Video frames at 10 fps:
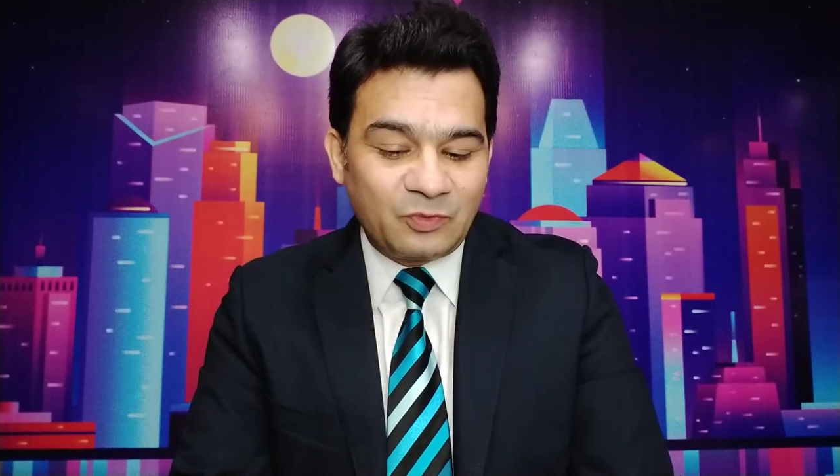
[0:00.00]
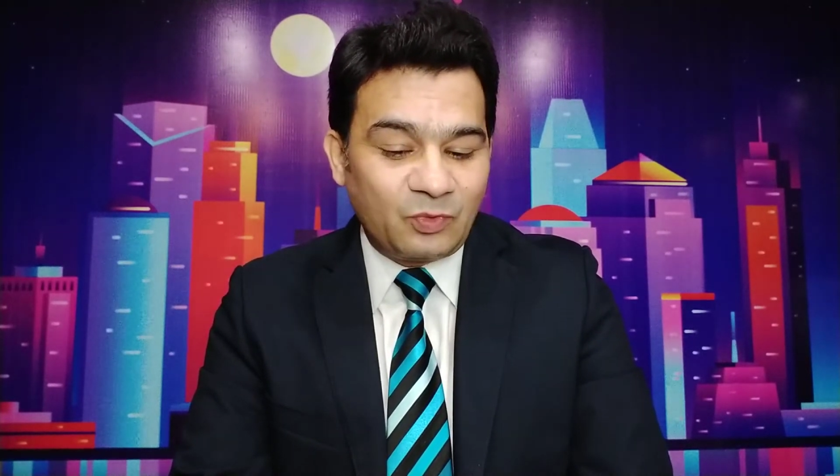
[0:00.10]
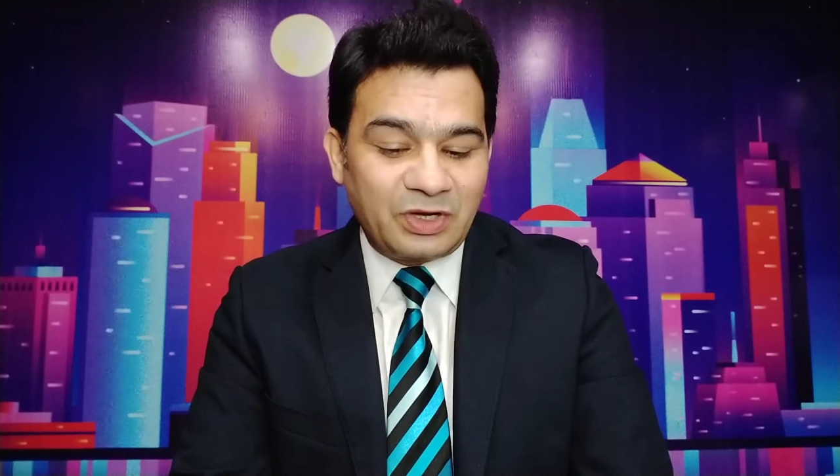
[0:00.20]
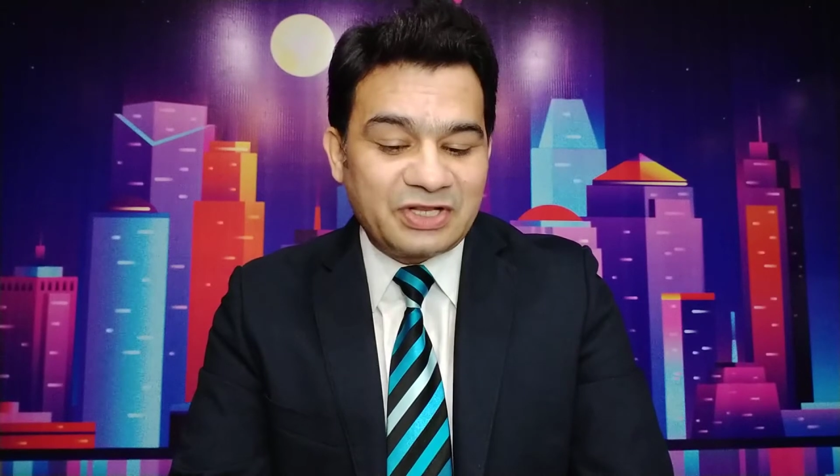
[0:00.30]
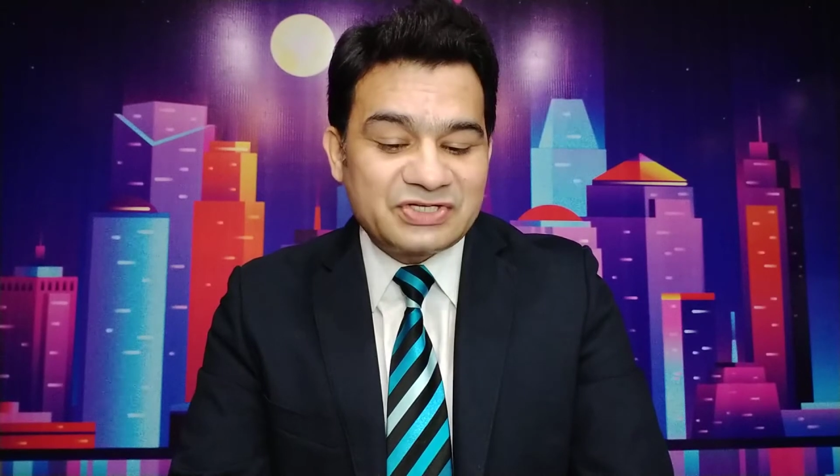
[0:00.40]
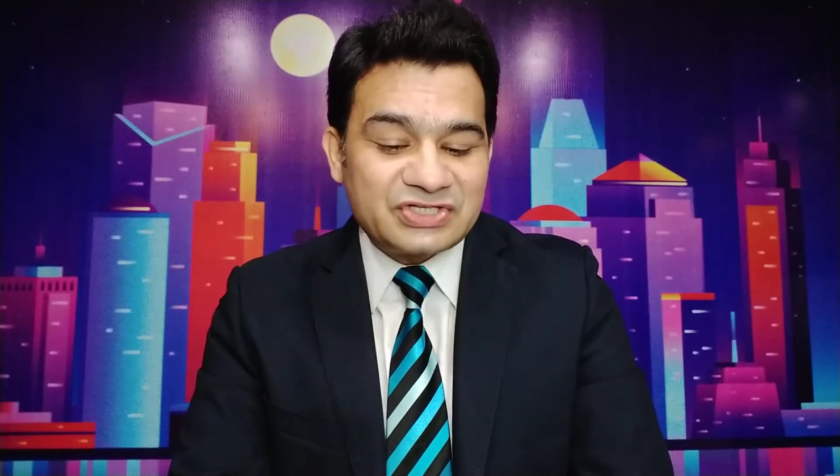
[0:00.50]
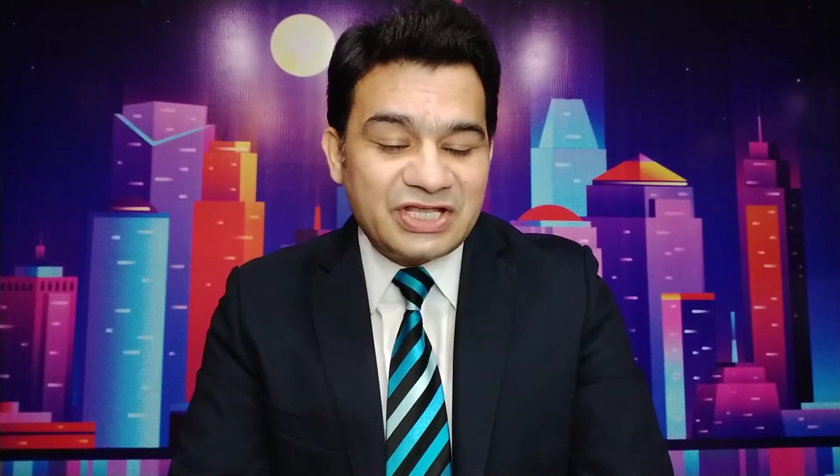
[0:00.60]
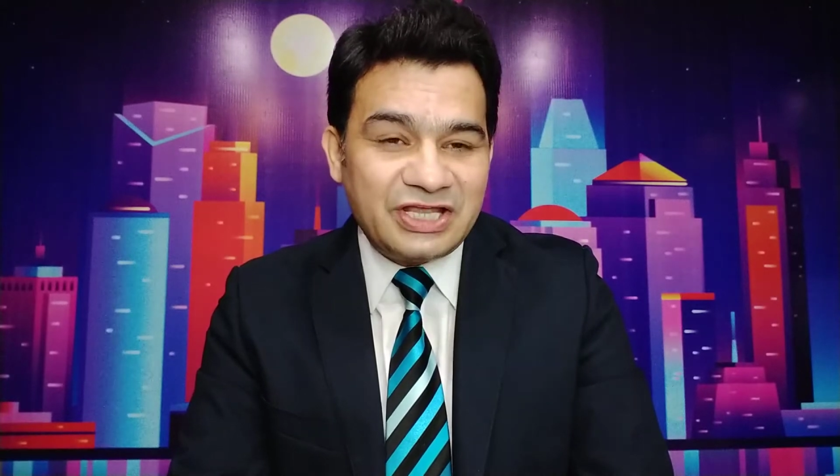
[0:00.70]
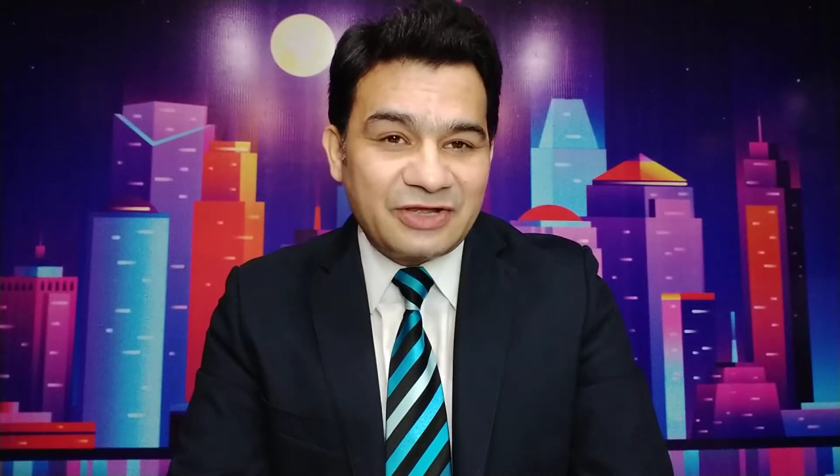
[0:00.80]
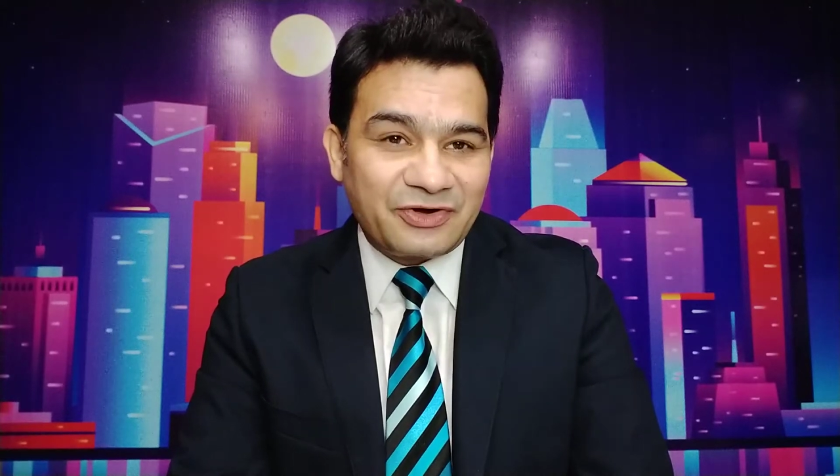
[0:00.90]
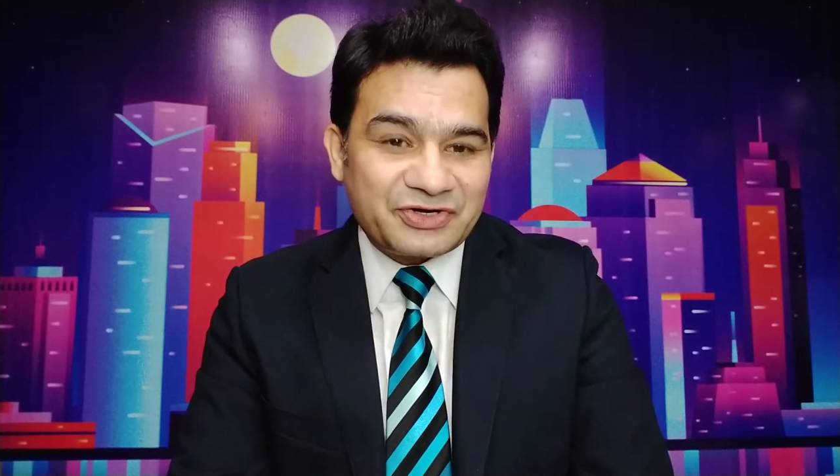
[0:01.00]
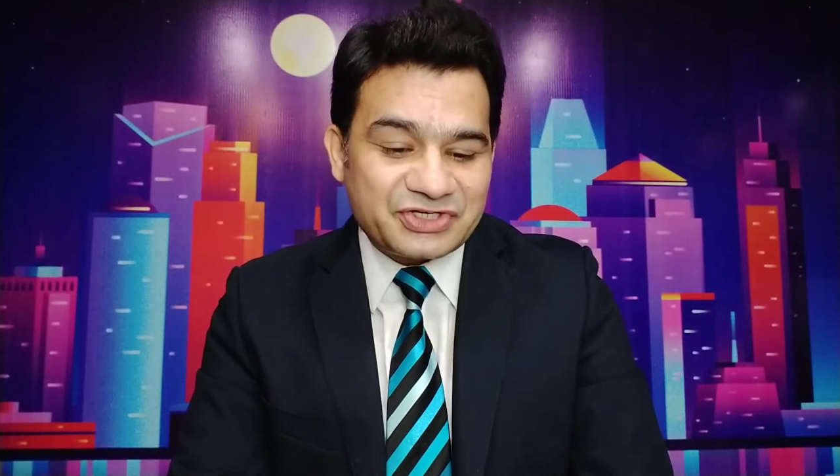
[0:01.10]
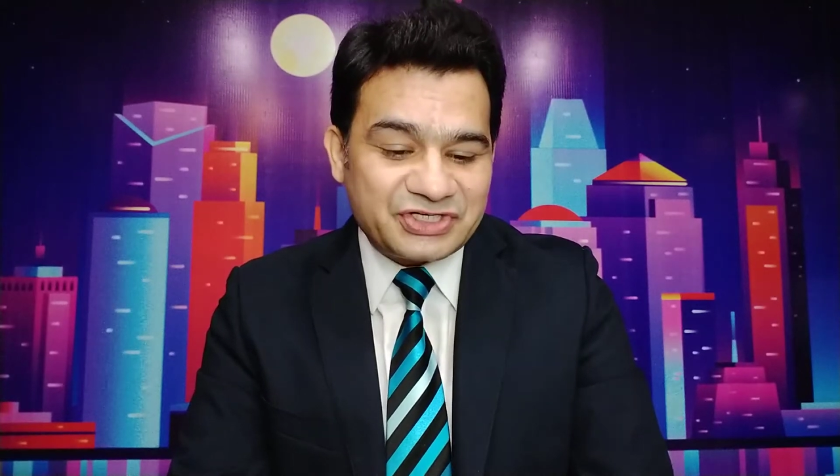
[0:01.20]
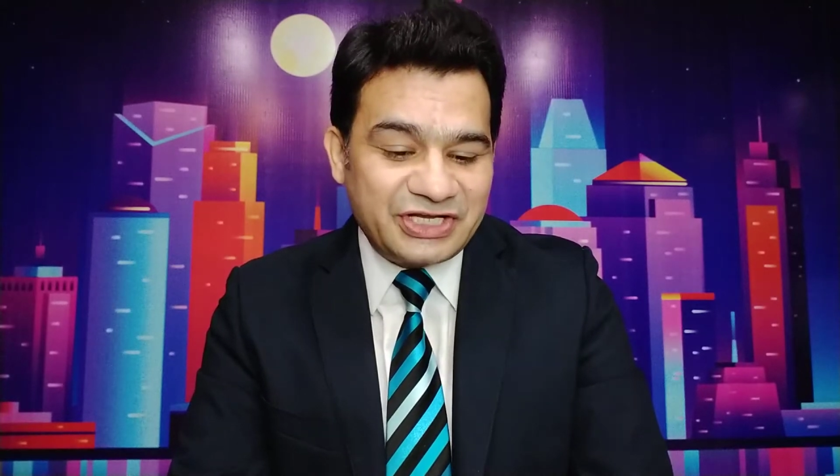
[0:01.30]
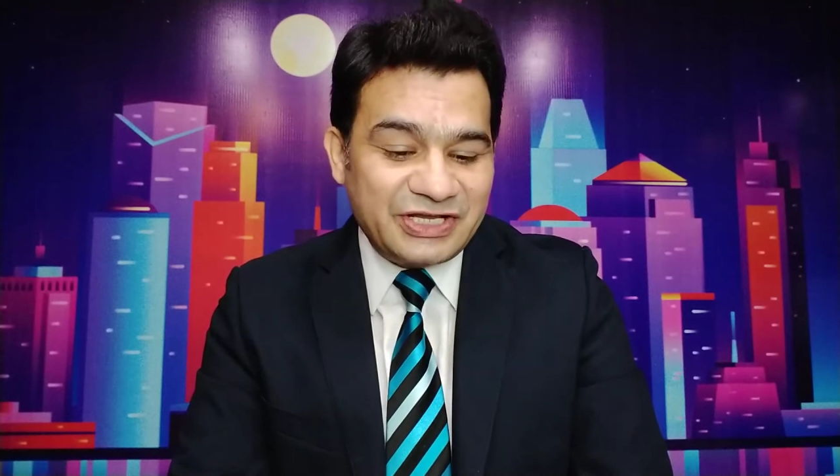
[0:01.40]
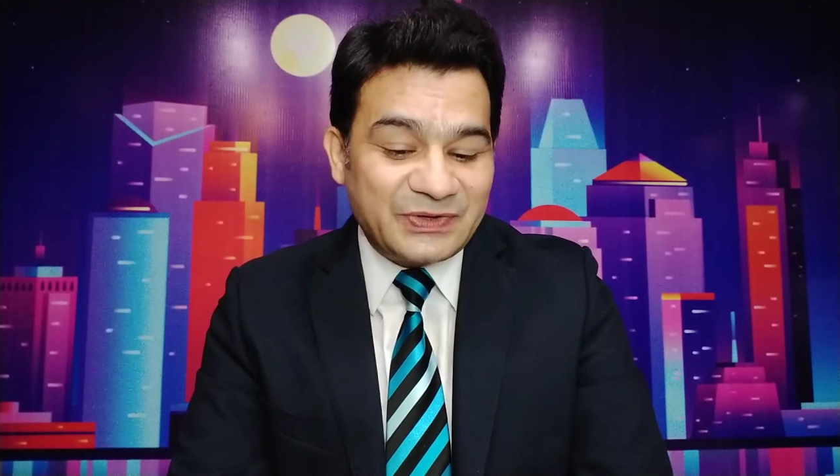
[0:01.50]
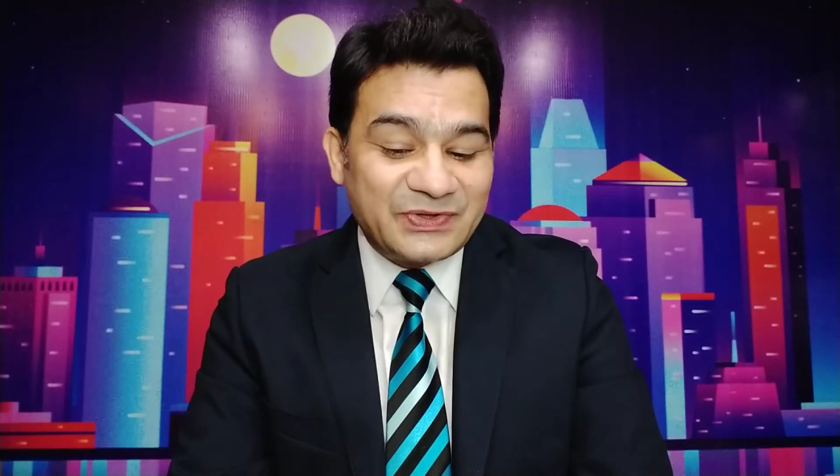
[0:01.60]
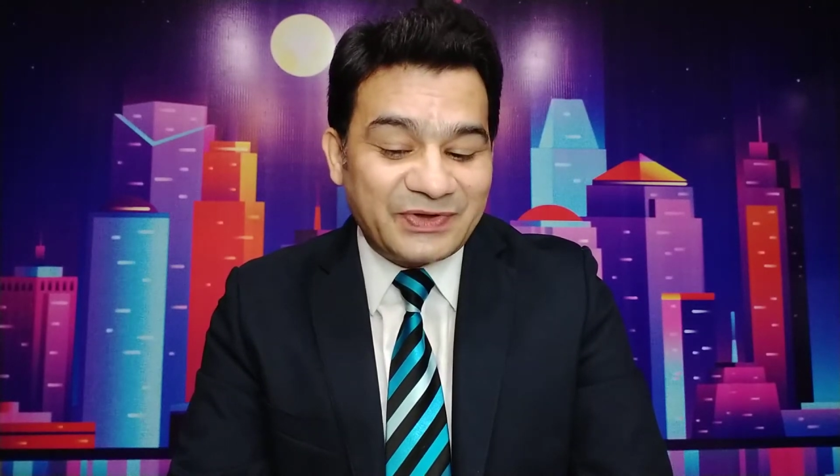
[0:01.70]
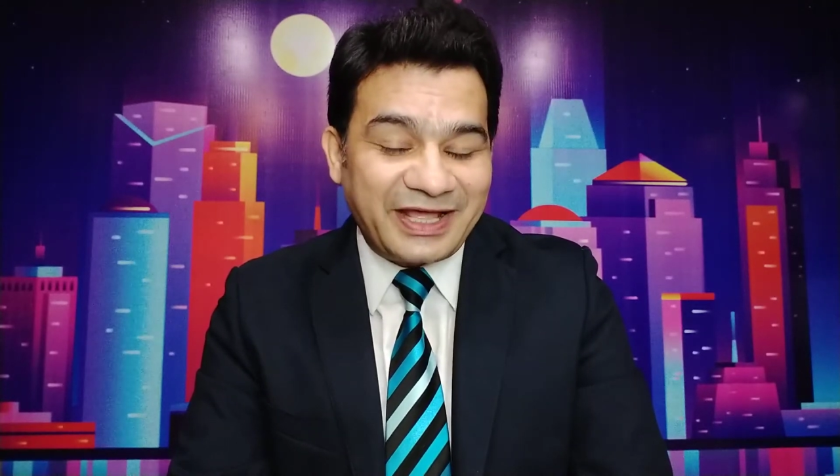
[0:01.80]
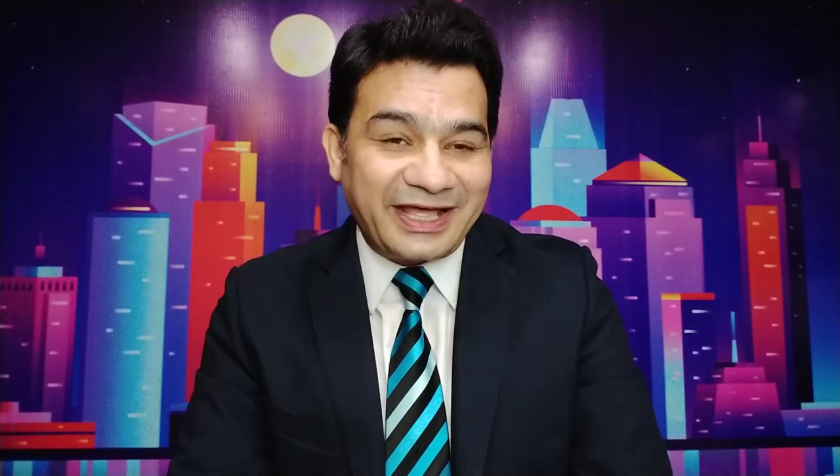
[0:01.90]
What is he or she
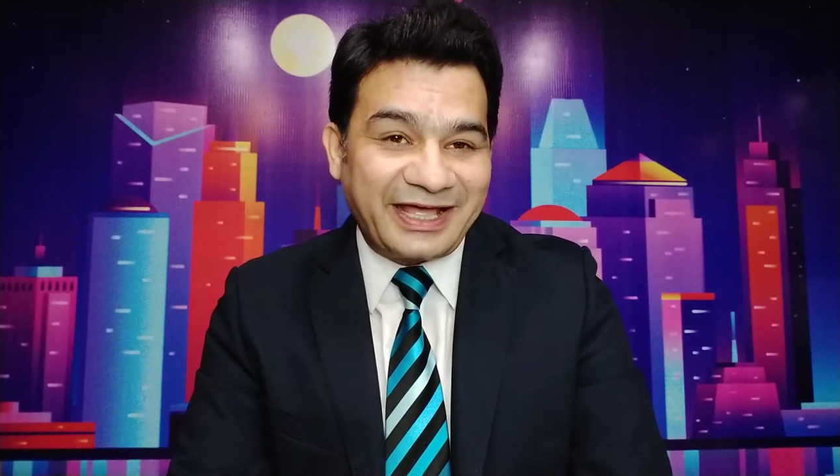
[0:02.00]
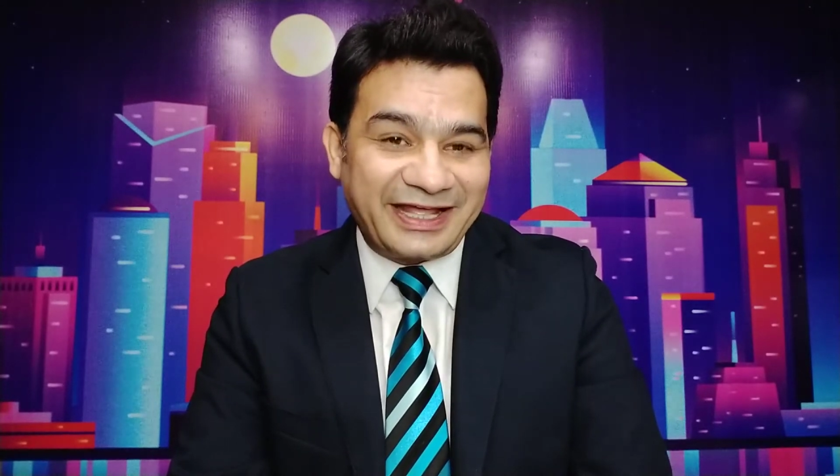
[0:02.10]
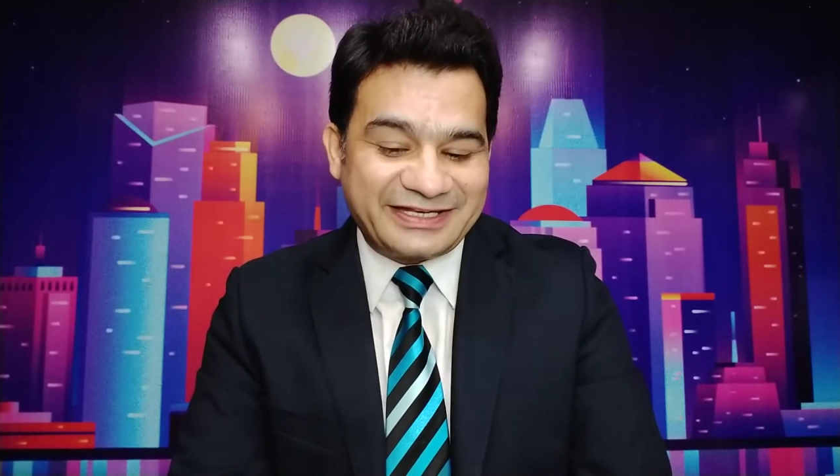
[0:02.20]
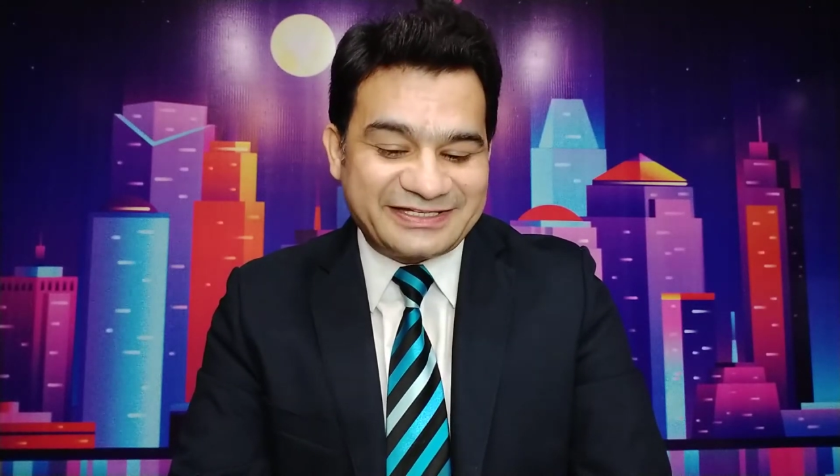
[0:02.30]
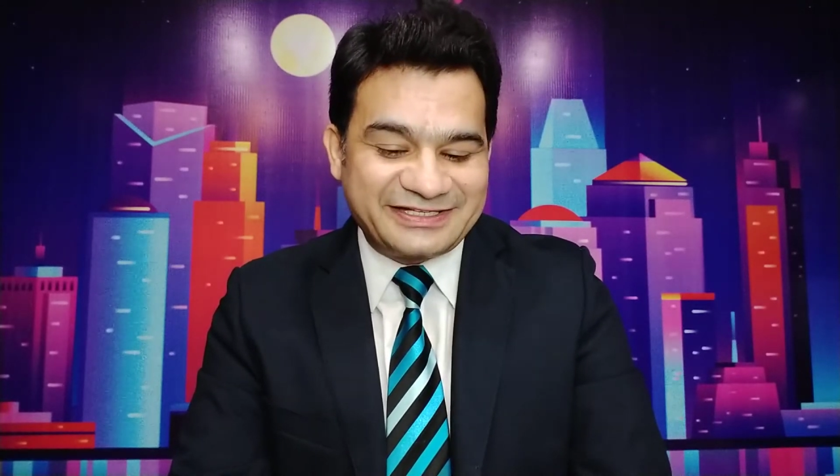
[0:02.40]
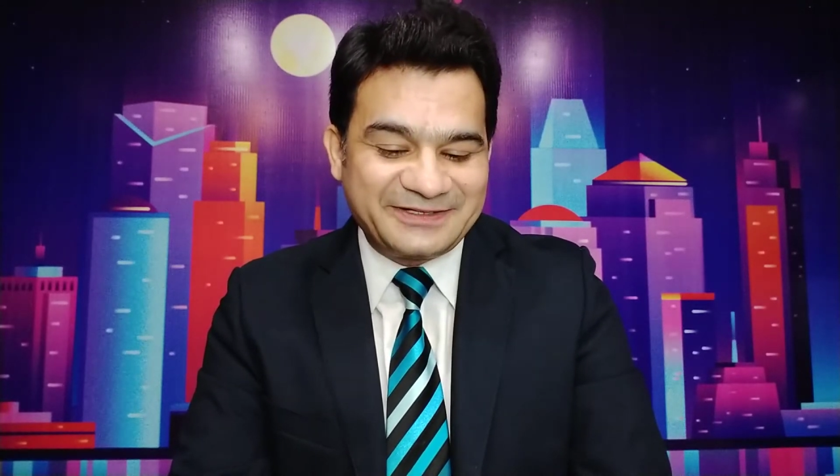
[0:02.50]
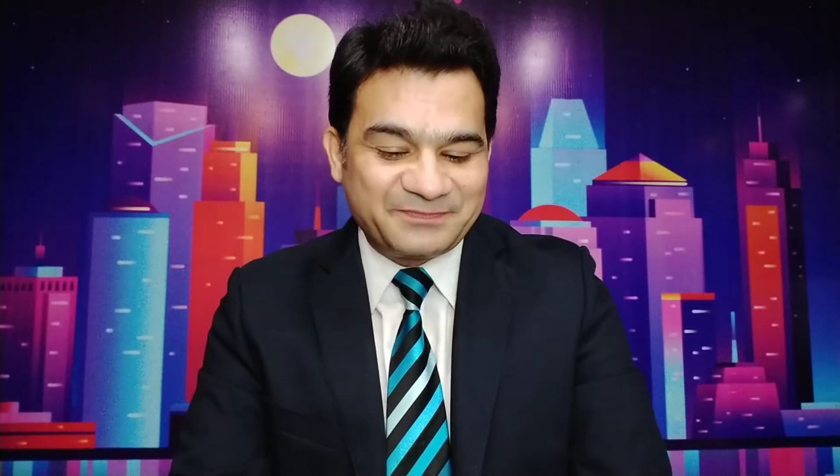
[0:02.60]
good at?